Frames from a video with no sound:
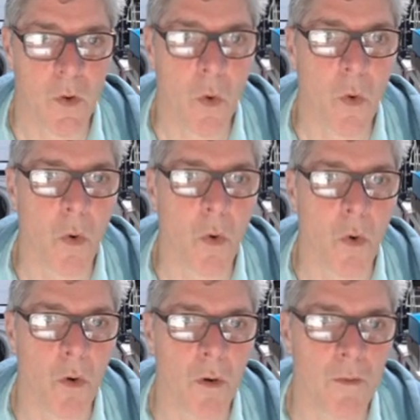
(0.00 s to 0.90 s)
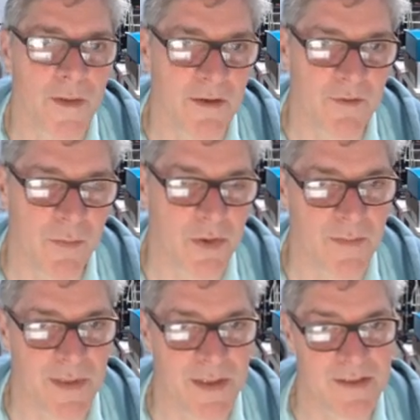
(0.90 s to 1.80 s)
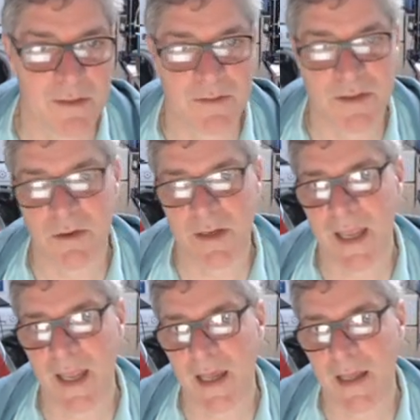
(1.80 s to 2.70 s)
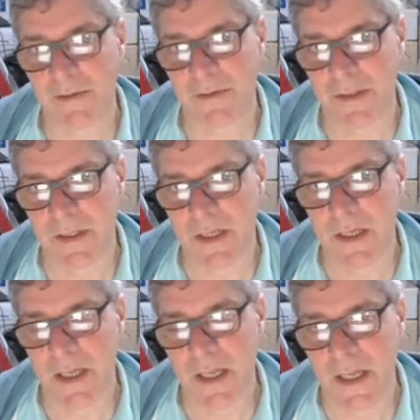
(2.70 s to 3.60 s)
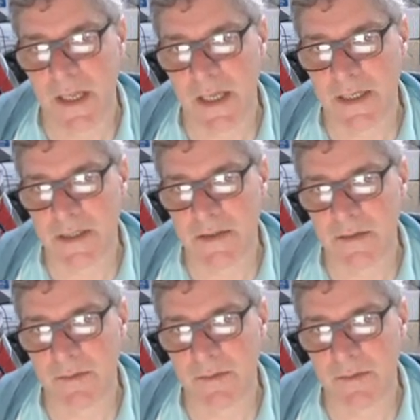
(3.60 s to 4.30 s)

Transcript: or the other possibility I was looking at is